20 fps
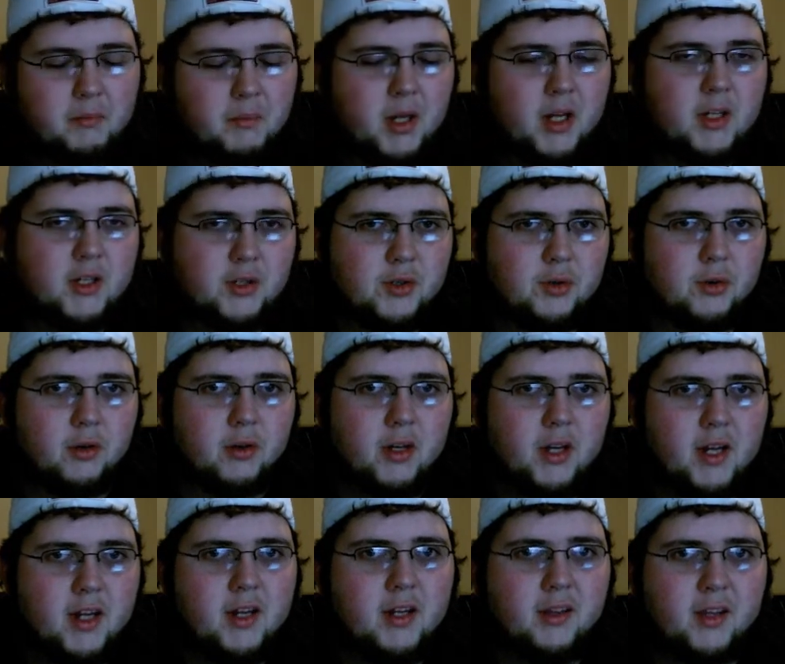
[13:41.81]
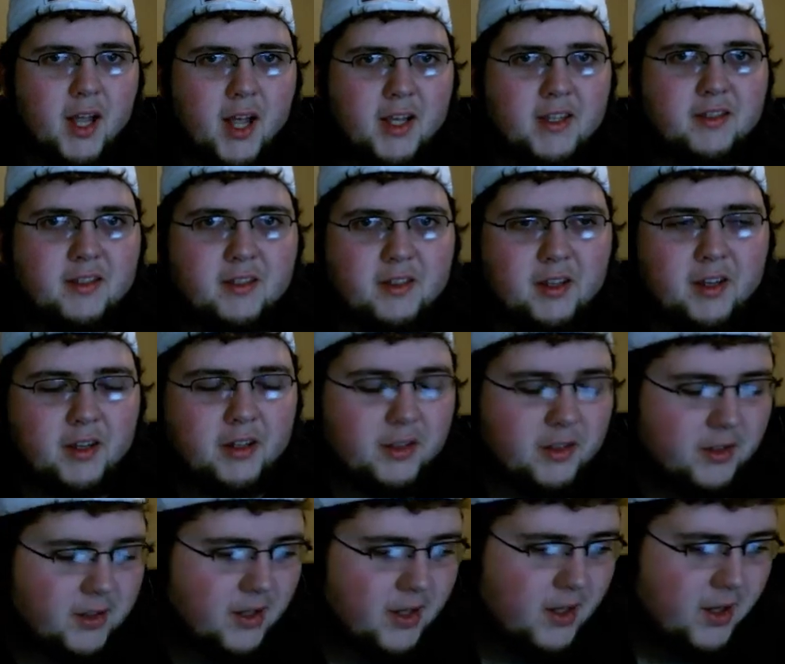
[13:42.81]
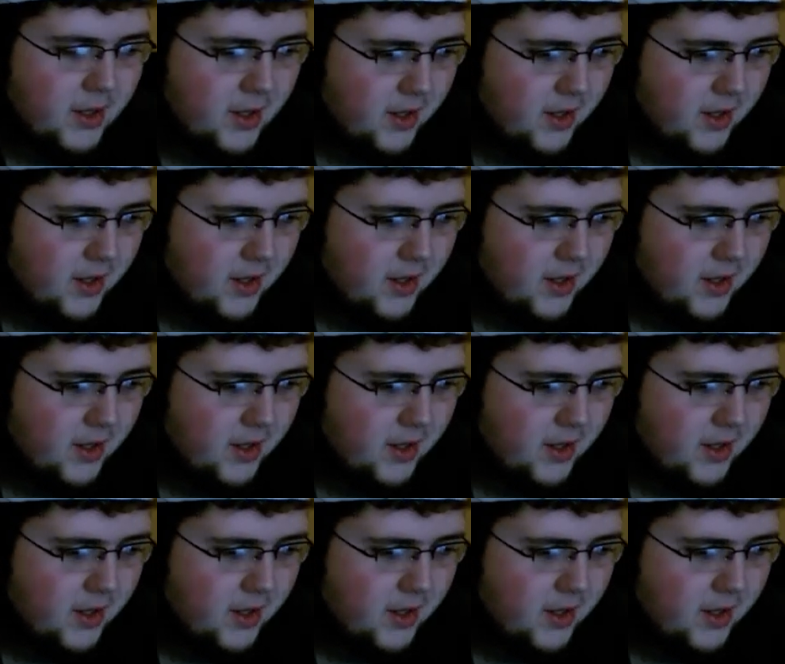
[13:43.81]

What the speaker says: Made sure he lost the title.